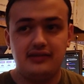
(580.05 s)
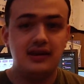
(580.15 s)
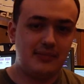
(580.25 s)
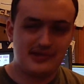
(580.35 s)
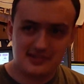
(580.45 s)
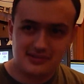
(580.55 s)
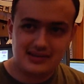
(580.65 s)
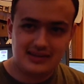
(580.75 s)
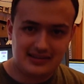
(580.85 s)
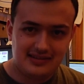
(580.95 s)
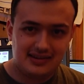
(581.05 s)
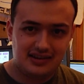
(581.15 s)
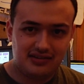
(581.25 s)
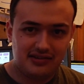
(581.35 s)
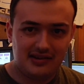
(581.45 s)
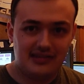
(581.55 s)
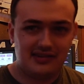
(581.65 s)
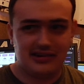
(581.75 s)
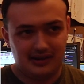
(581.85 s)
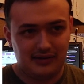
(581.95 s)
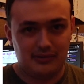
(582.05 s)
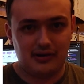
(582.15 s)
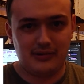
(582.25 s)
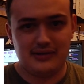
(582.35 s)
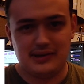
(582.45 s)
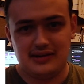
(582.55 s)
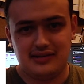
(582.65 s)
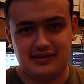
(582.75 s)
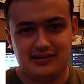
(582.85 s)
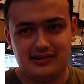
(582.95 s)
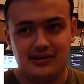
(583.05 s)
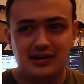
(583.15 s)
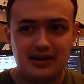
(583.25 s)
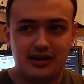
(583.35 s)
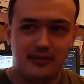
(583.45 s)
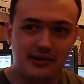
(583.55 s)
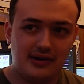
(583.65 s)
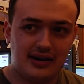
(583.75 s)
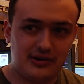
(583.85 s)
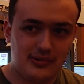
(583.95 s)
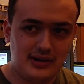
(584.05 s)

But there's only 10 slots for those, so if you want to be a beta tester, you better act quick.